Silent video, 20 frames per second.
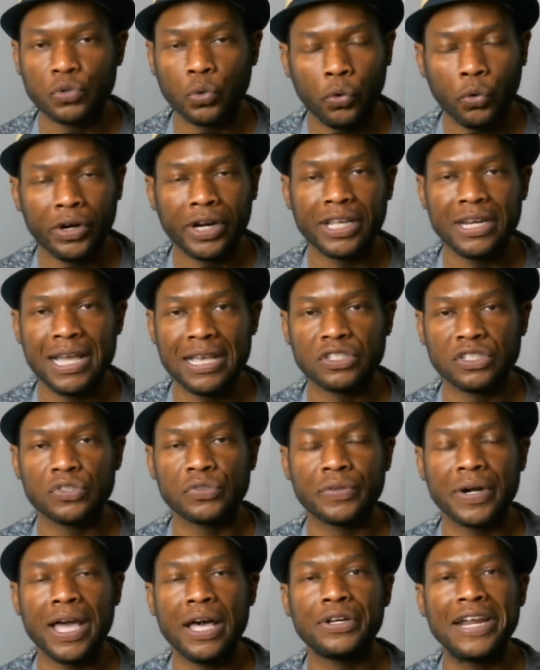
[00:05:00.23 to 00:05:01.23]
organized
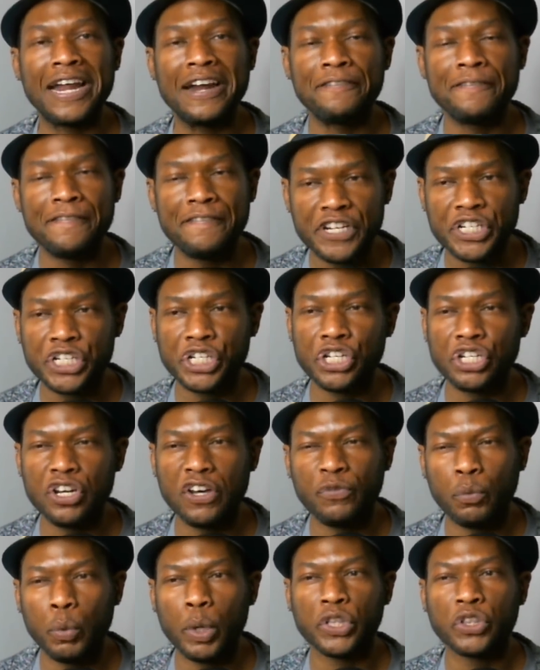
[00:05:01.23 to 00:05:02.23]
around our vision
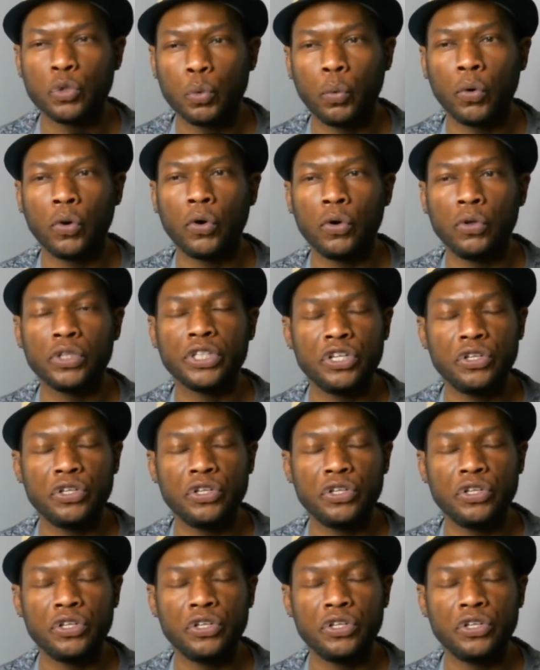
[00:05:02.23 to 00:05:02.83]
of what the world and the